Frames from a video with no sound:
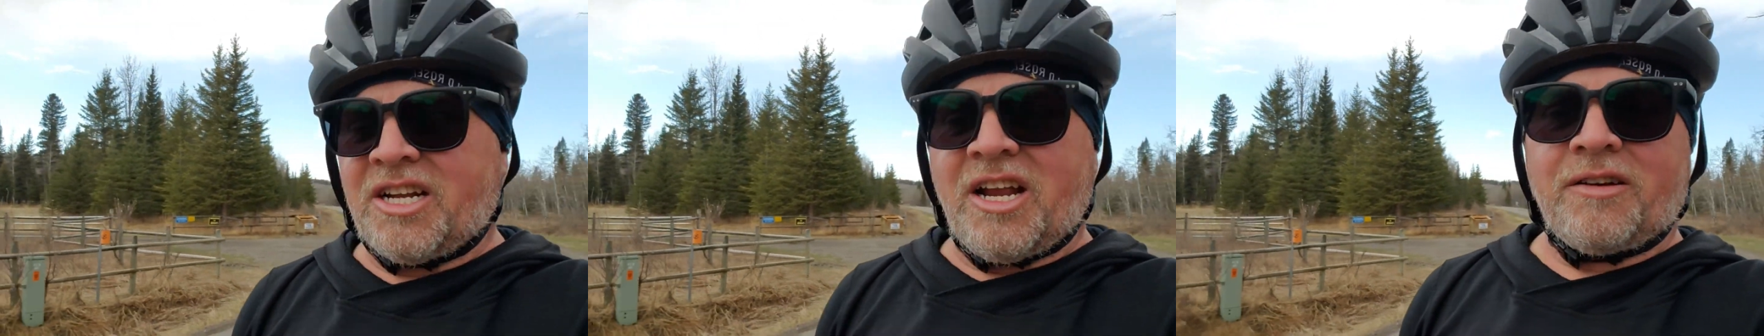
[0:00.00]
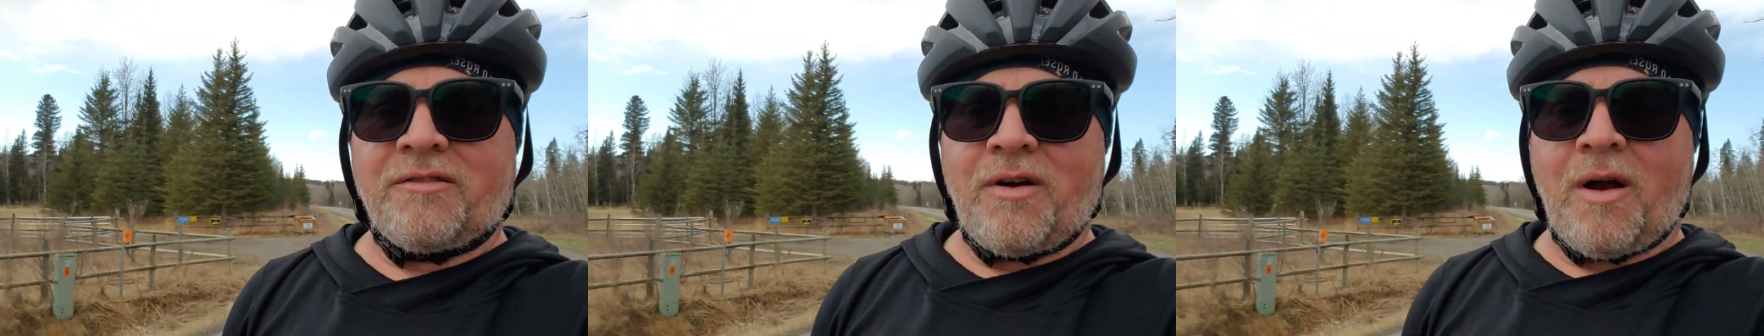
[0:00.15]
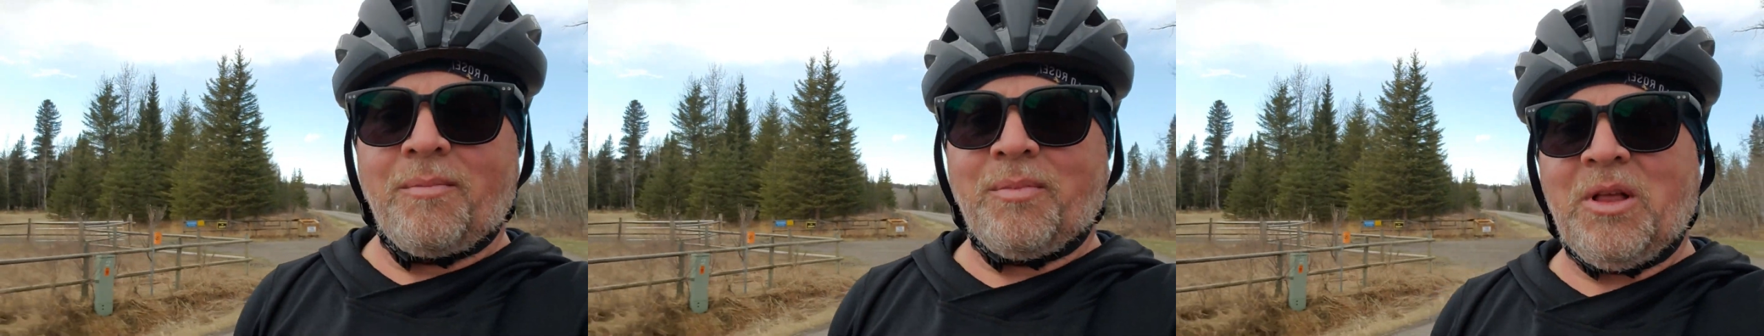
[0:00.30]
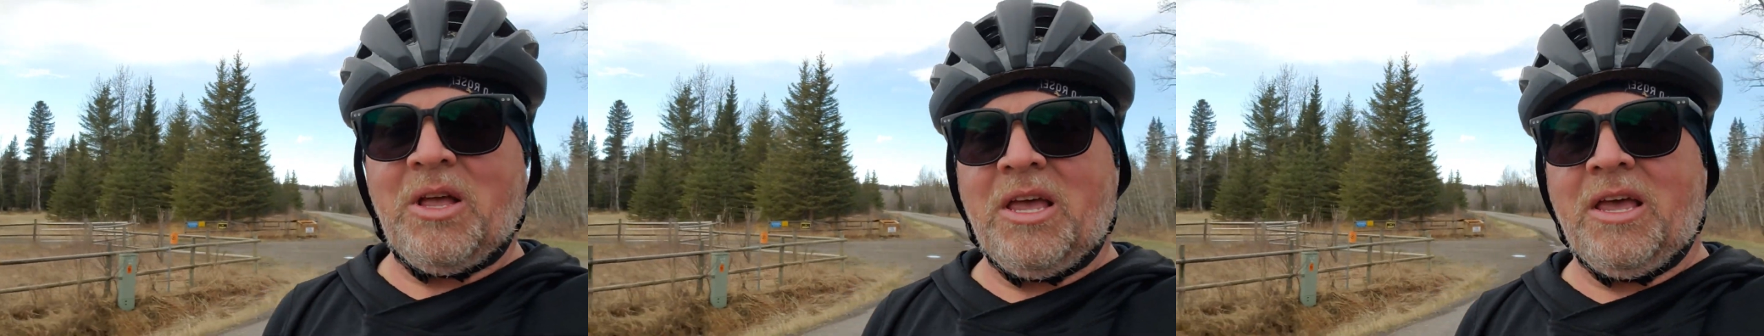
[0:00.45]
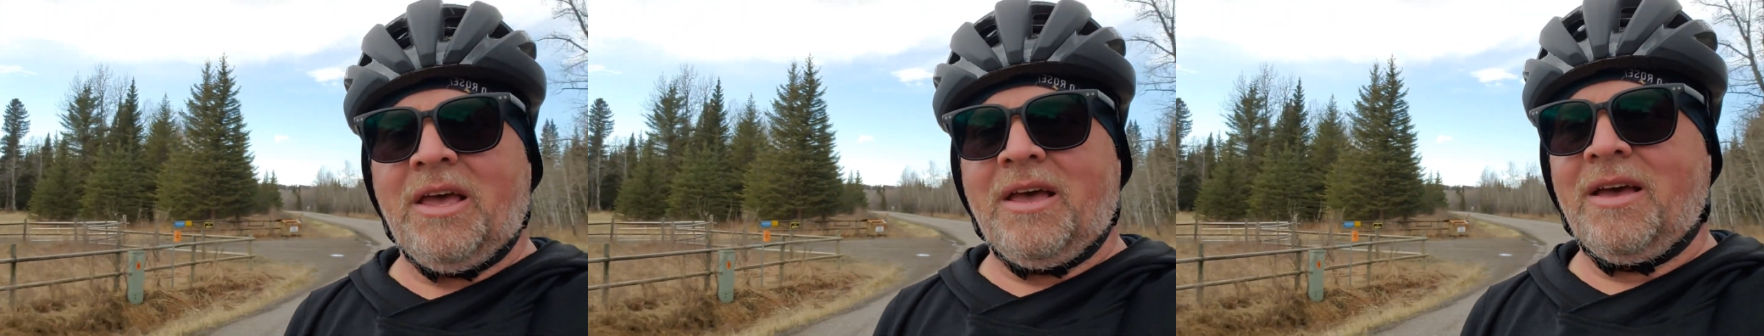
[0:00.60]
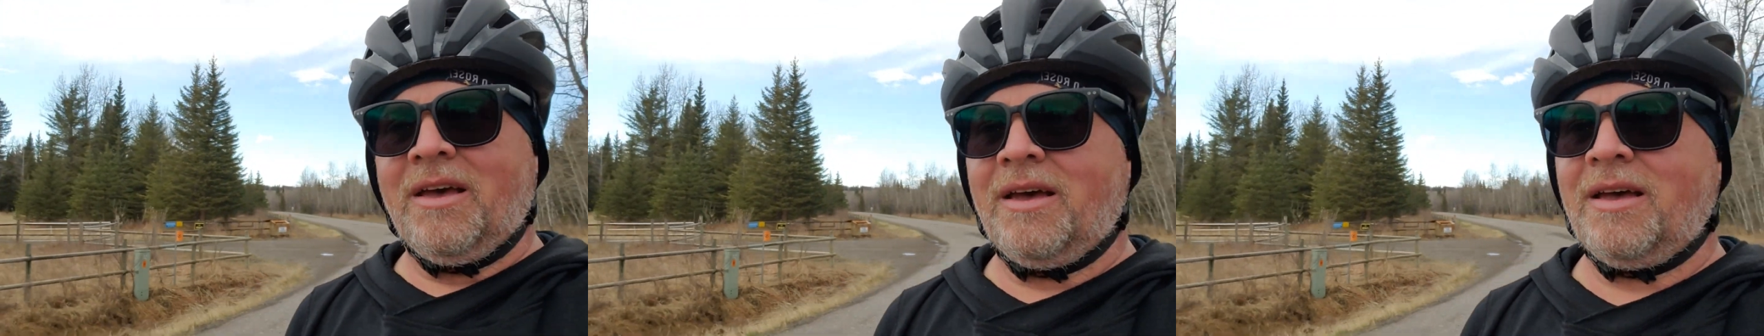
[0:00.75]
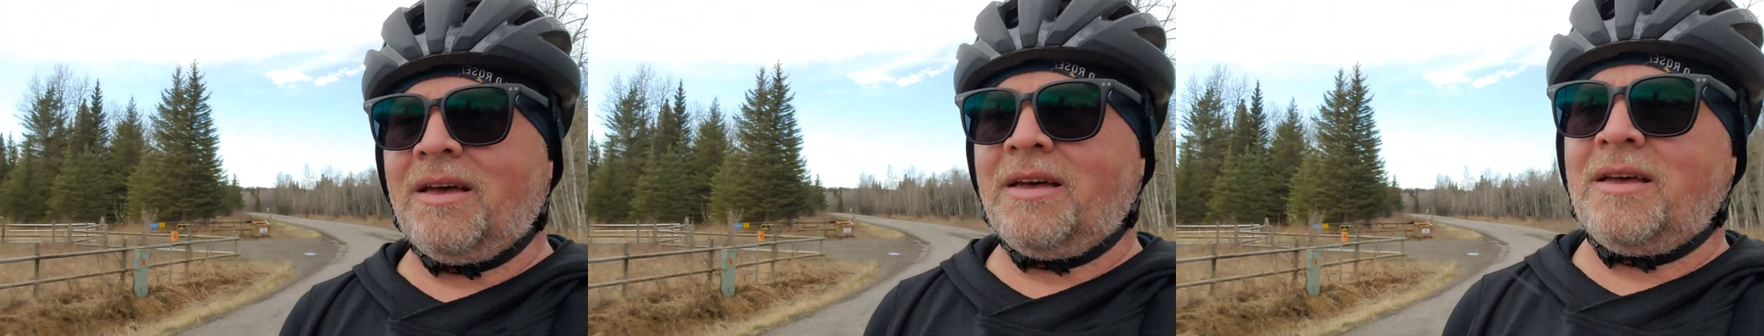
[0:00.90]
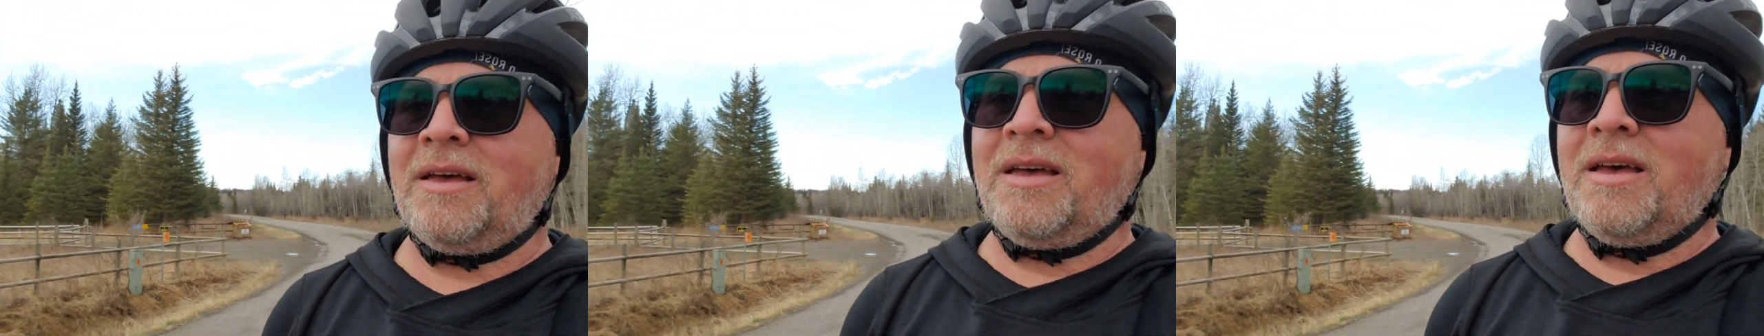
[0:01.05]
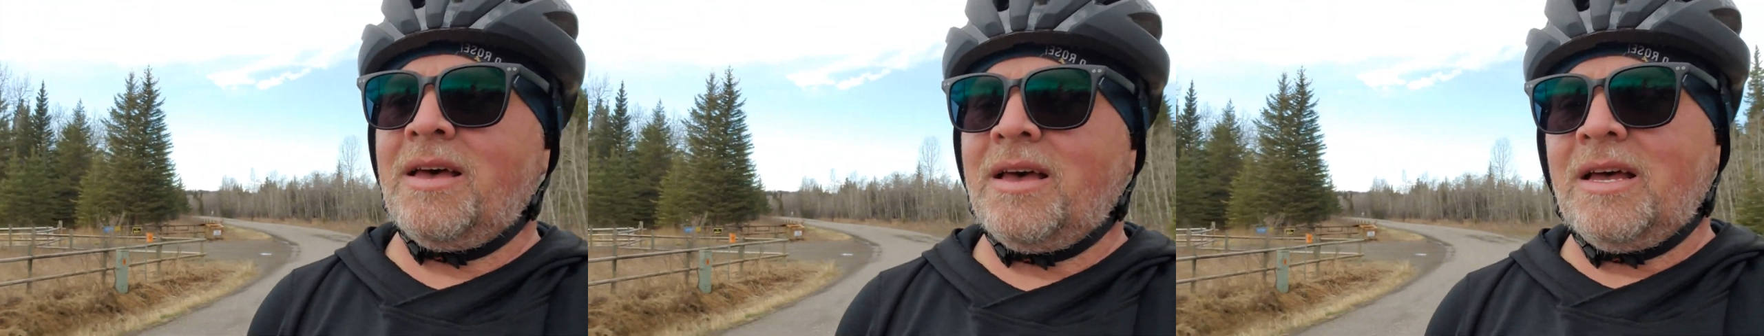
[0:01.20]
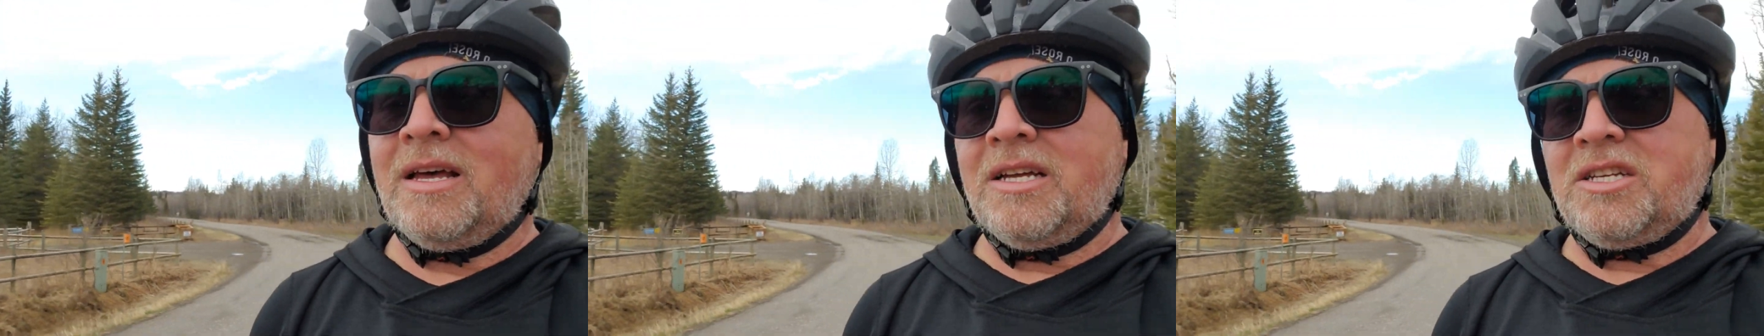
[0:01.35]
#rumply
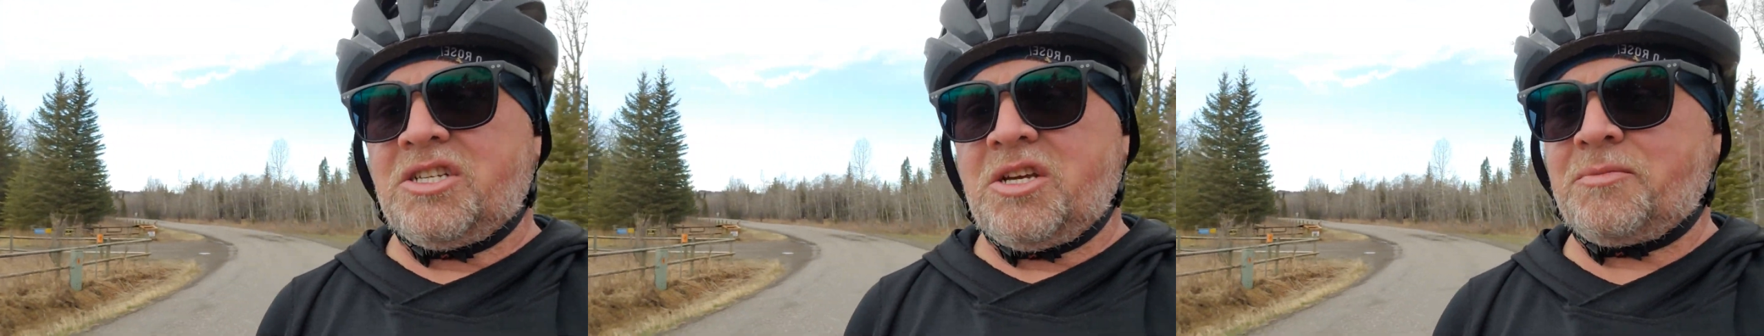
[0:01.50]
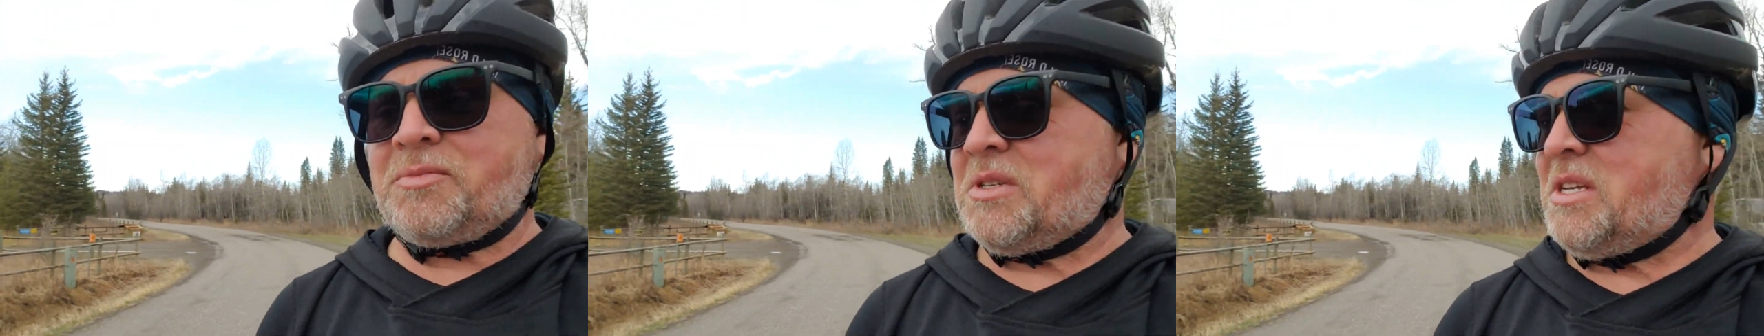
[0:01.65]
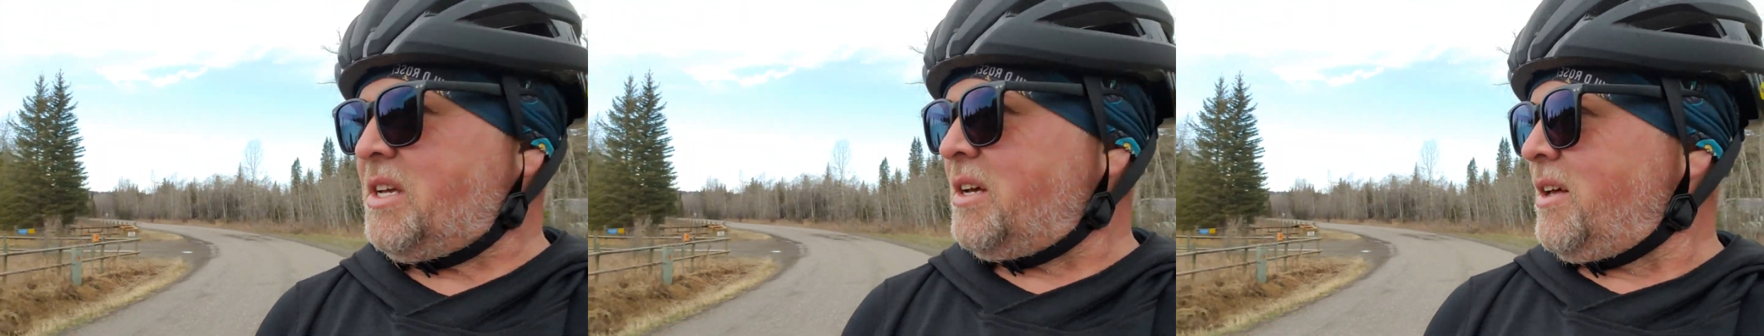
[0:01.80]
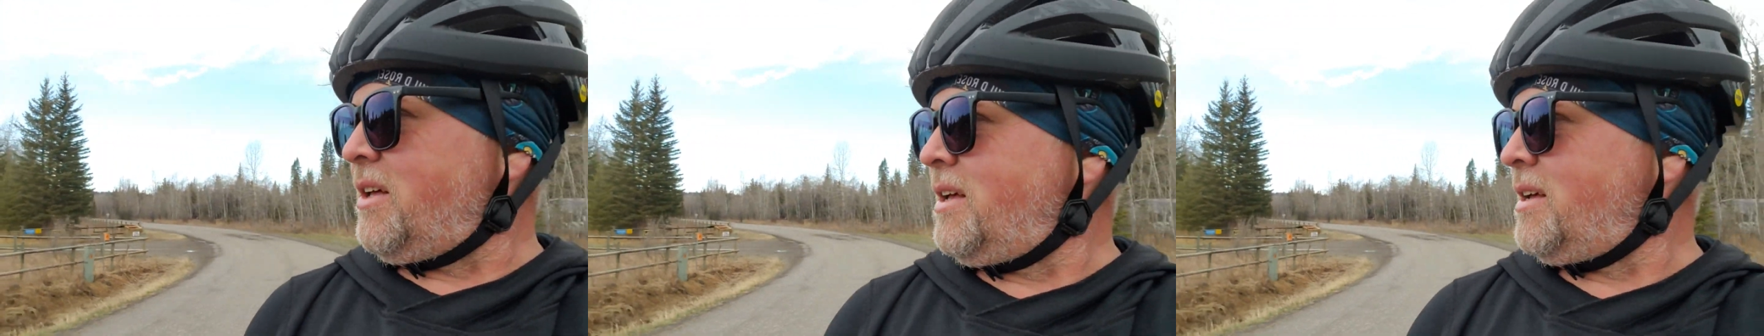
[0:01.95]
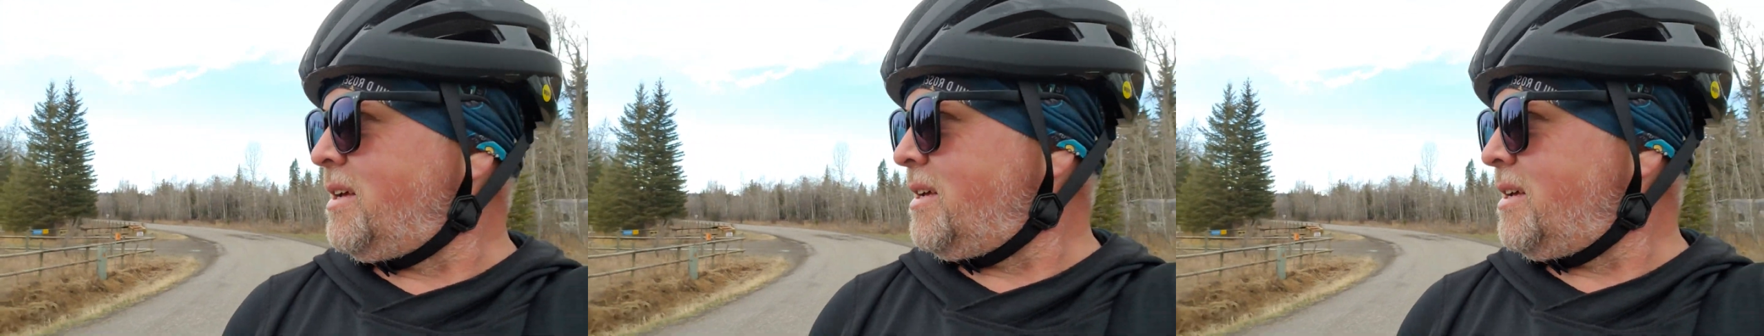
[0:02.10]
chip seal.